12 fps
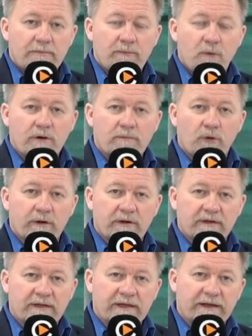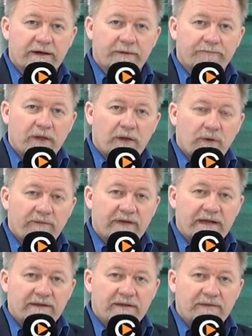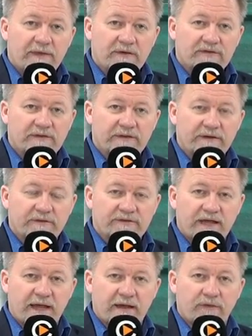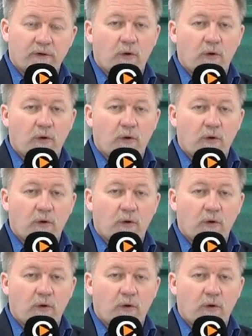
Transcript: But more importantly here, we have an 18,000 liter tank.